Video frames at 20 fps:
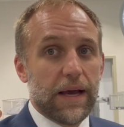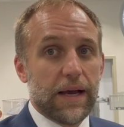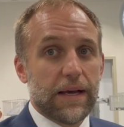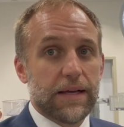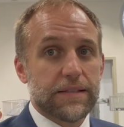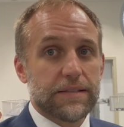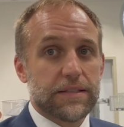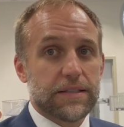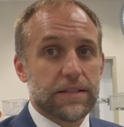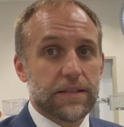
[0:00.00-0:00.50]

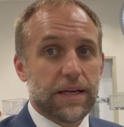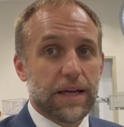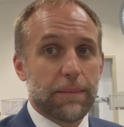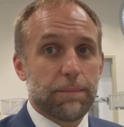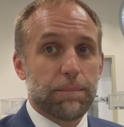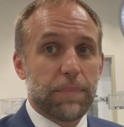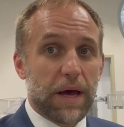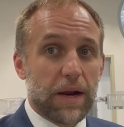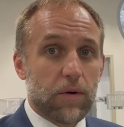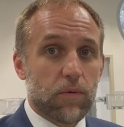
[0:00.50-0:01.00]
and to get
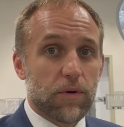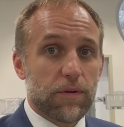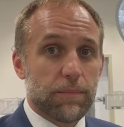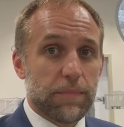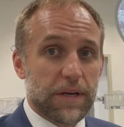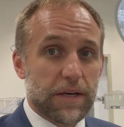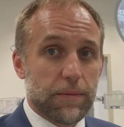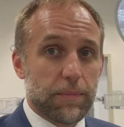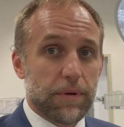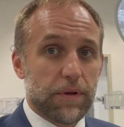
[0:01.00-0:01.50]
better with
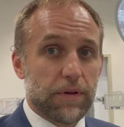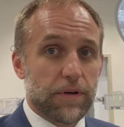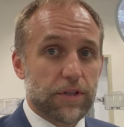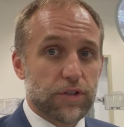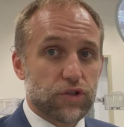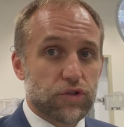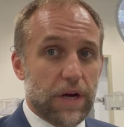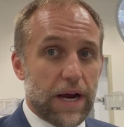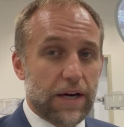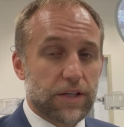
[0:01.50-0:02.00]
mandibular
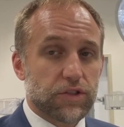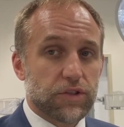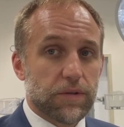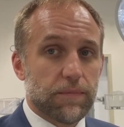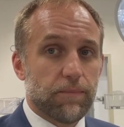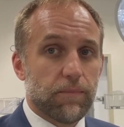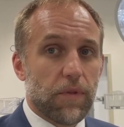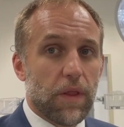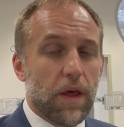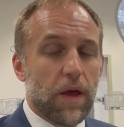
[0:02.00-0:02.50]

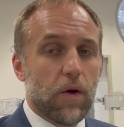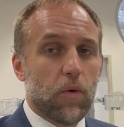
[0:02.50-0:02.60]
distraction,